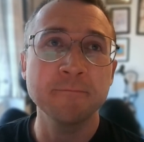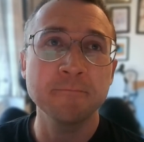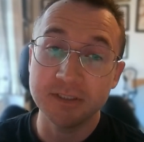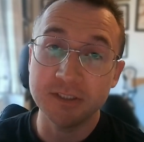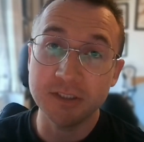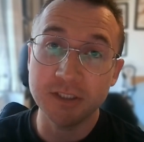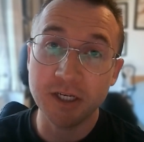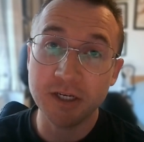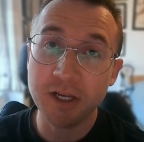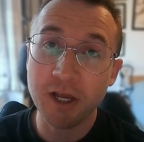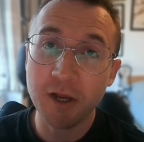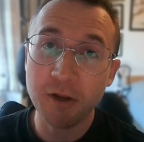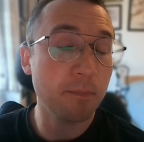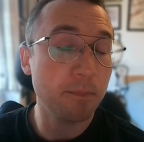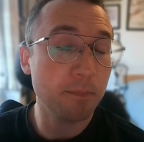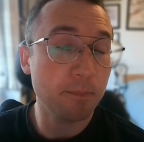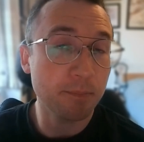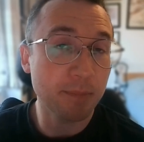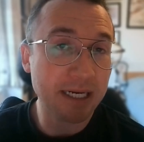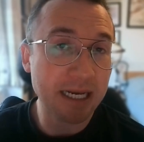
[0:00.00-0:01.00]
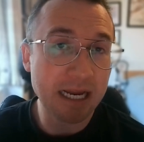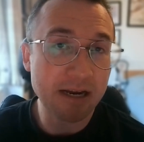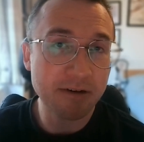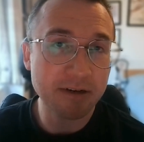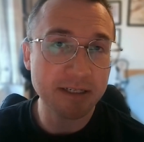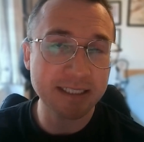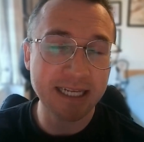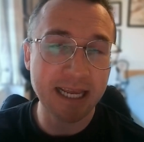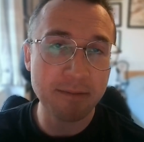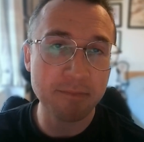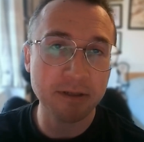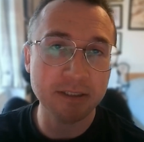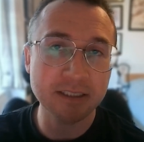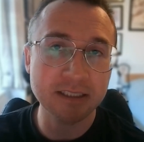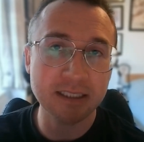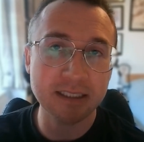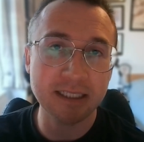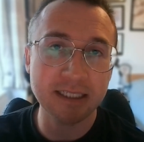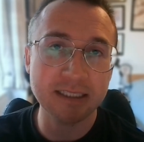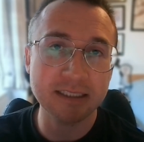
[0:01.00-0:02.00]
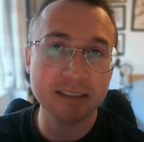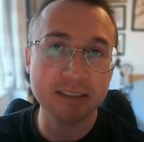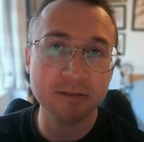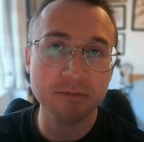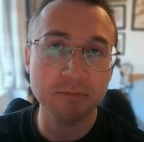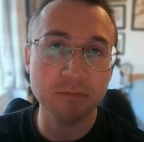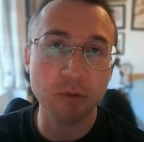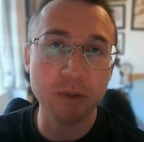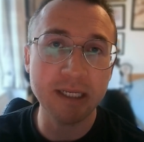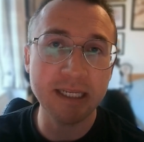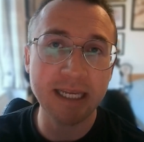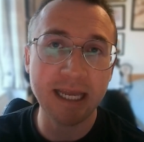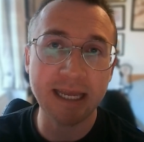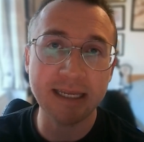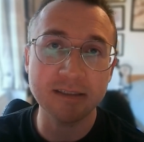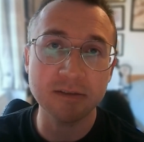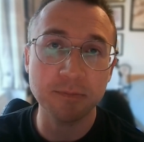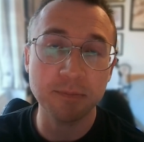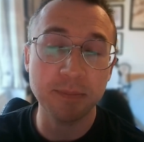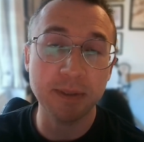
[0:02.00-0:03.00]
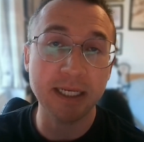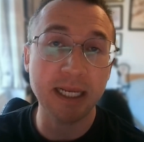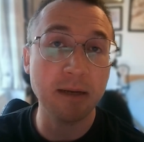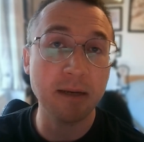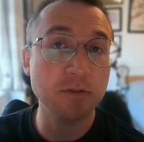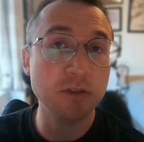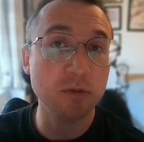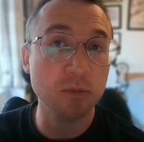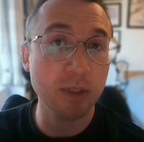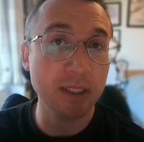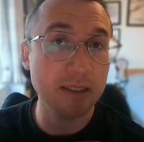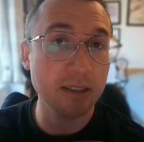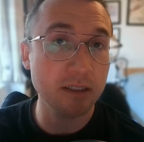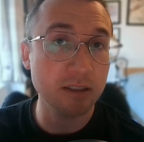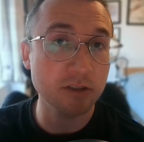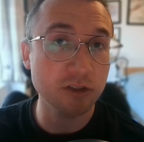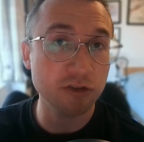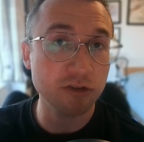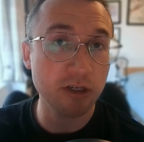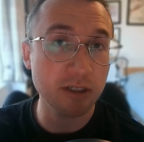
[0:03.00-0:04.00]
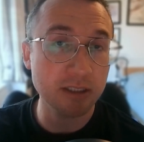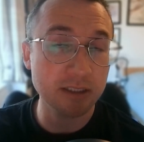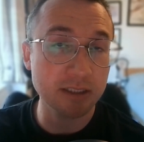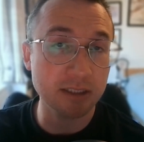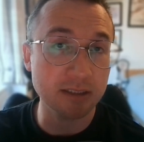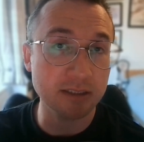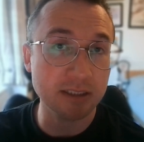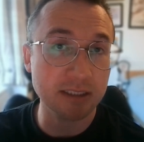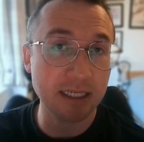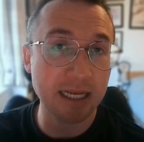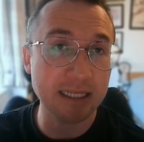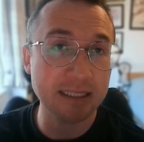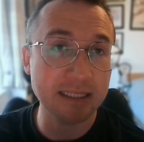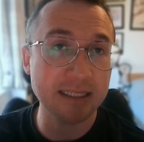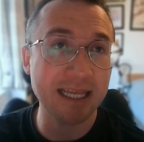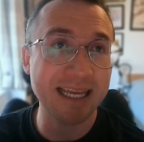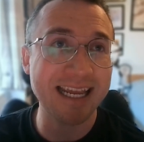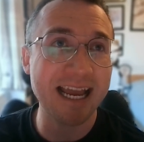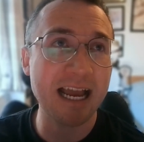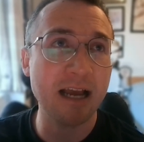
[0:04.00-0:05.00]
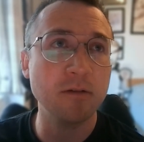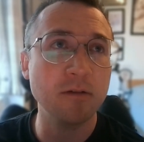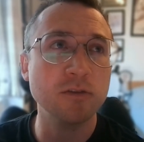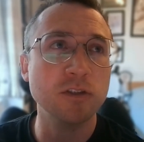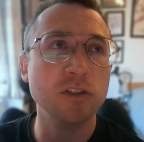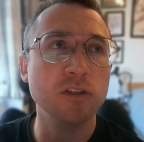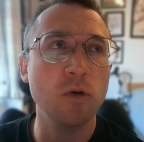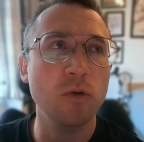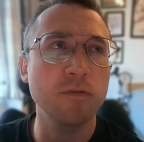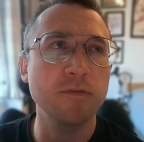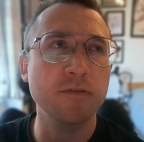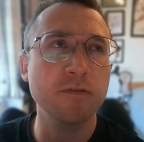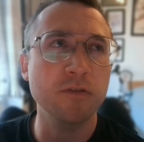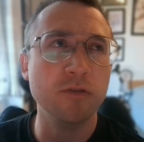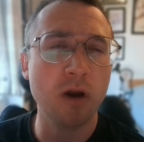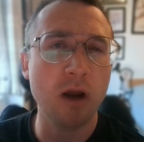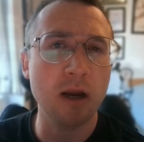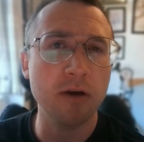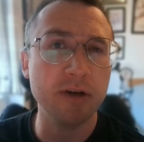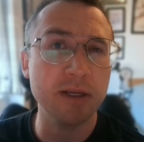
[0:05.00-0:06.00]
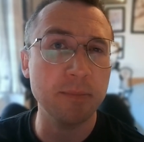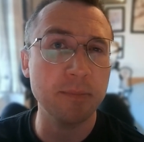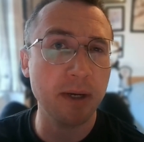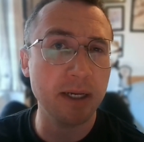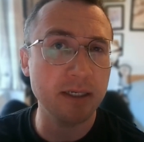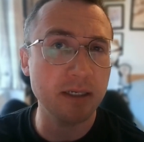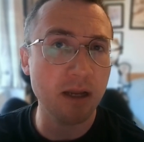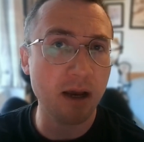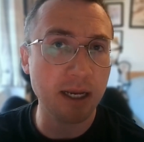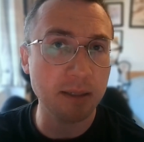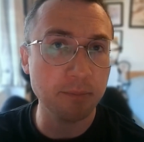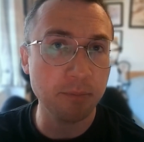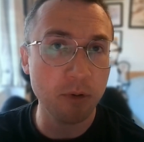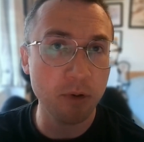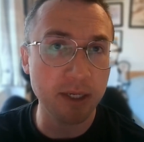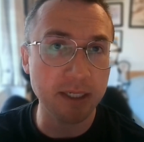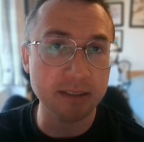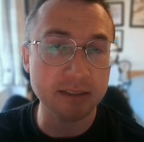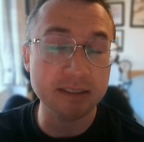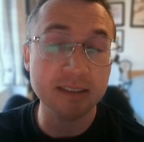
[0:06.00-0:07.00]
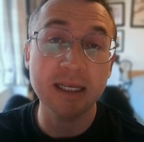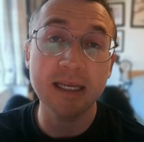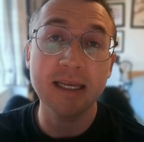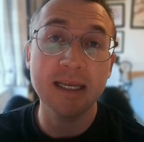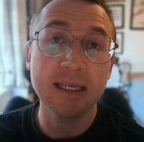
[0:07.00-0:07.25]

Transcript: You don't know. McLaren came into this weekend being able to win the Constructors had they outscored Ferrari by 9 points.